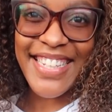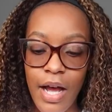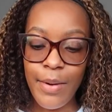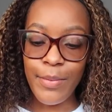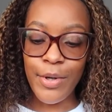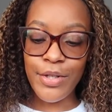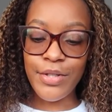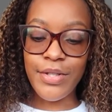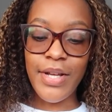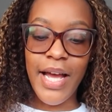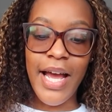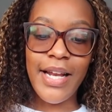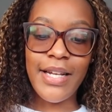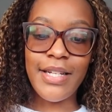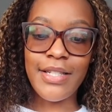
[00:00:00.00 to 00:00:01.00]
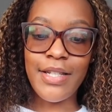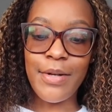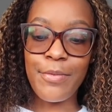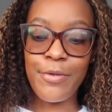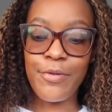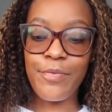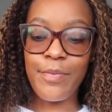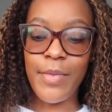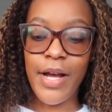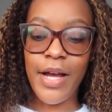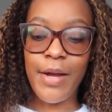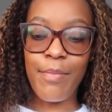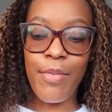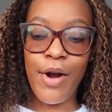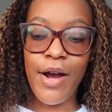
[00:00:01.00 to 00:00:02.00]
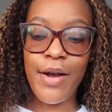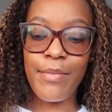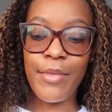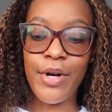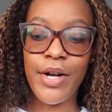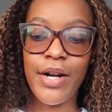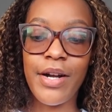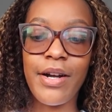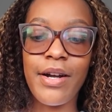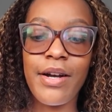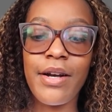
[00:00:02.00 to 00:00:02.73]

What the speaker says: I'm also adding some of my Primark